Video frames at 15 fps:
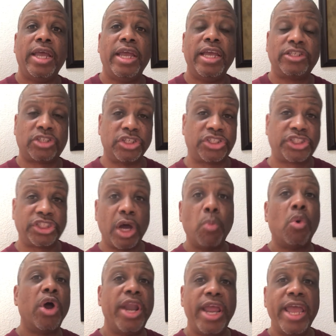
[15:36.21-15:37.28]
into
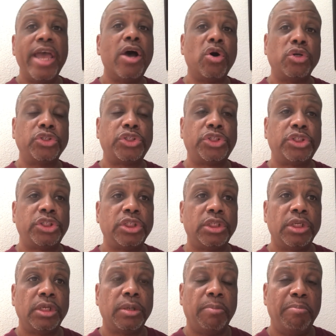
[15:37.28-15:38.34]
someone else
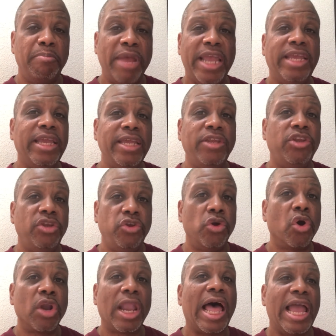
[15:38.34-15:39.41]
making
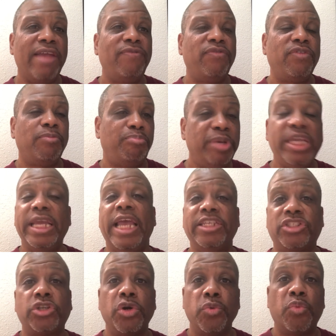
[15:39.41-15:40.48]
your life be a
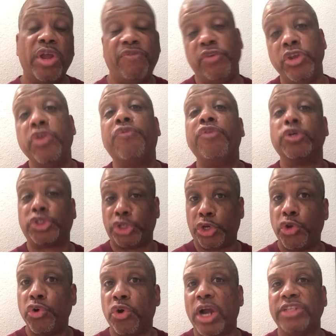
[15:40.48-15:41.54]
certain way for you to feel
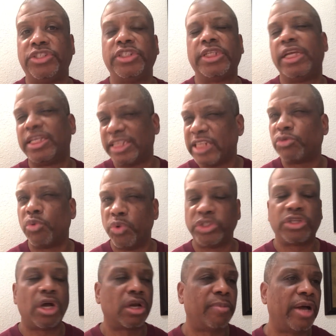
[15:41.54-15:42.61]
secure, I should say, because that's what we're
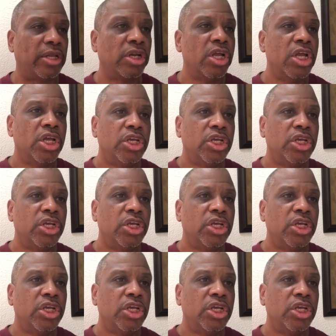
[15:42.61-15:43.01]
talking about,